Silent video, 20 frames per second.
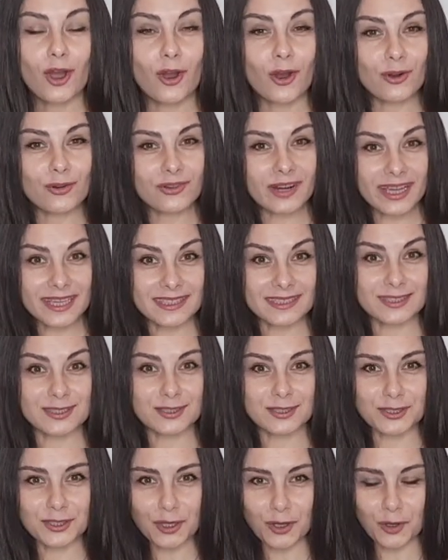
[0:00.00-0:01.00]
All right,
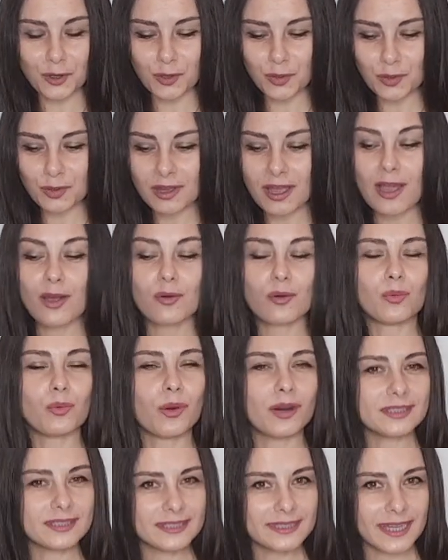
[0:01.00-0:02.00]
so
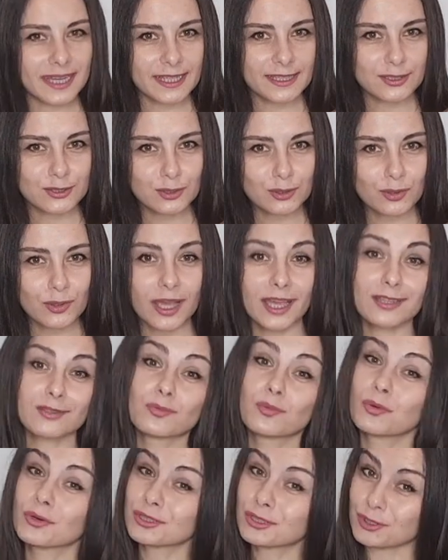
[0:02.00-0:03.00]
what did I do
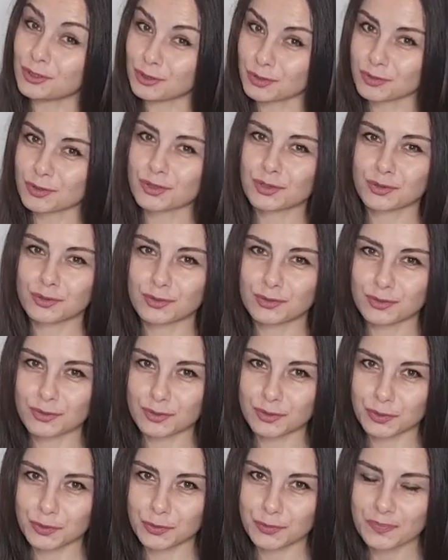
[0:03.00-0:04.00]
and what you should do
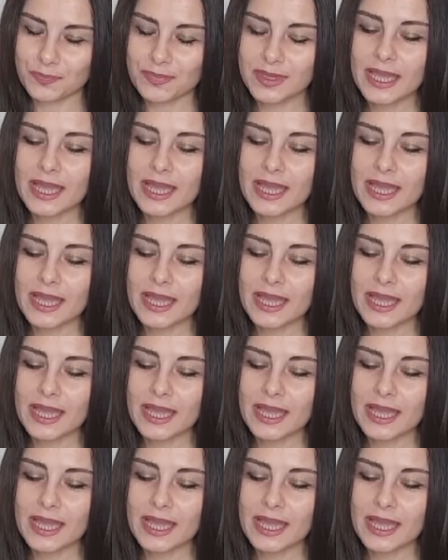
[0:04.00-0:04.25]
too?